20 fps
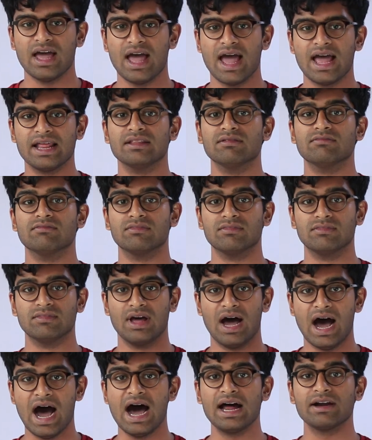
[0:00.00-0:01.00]
and
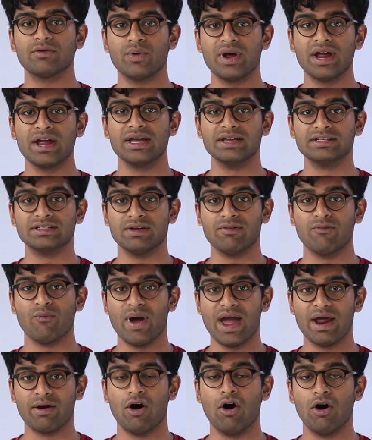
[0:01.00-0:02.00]
hardware is
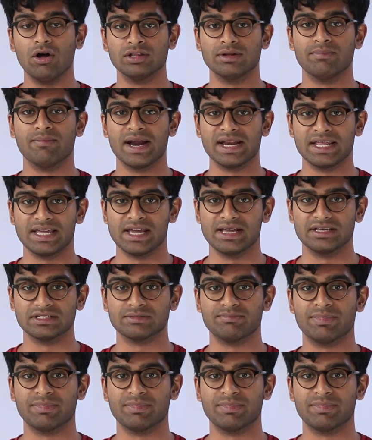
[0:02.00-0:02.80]
where all the money is,